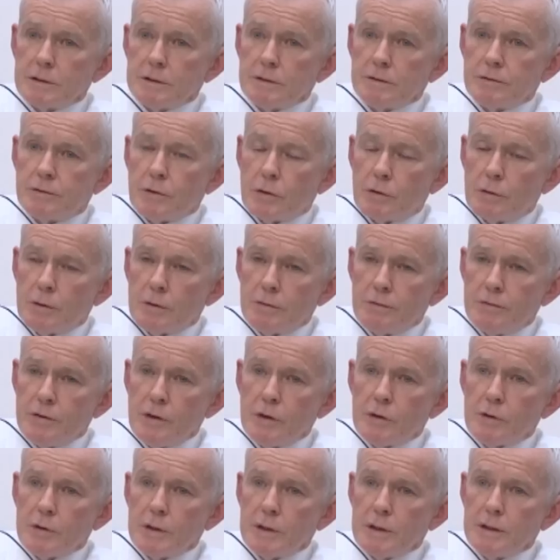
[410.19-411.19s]
for
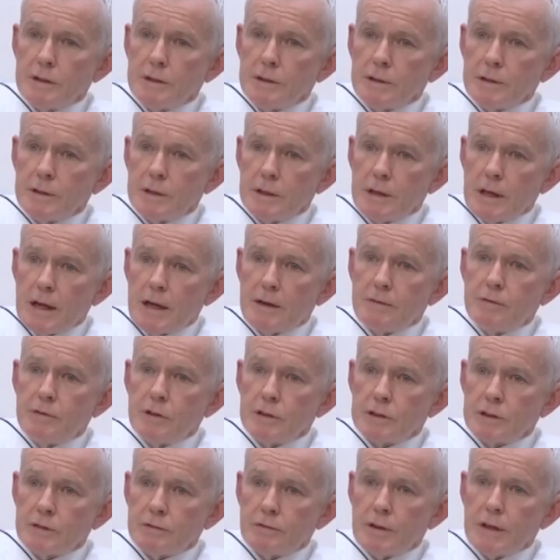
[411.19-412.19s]
reviewing the
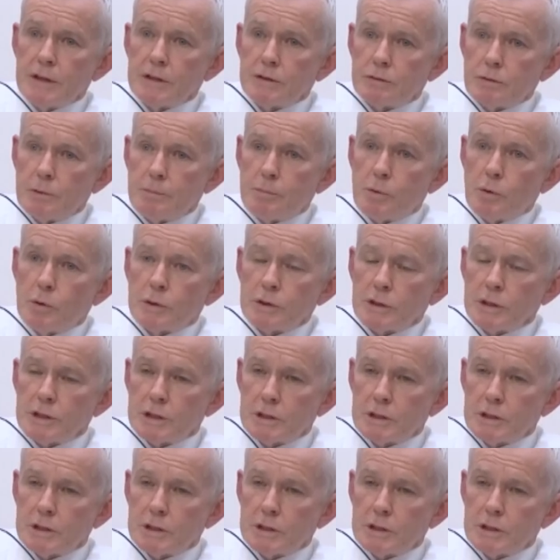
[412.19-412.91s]
adverse events reports,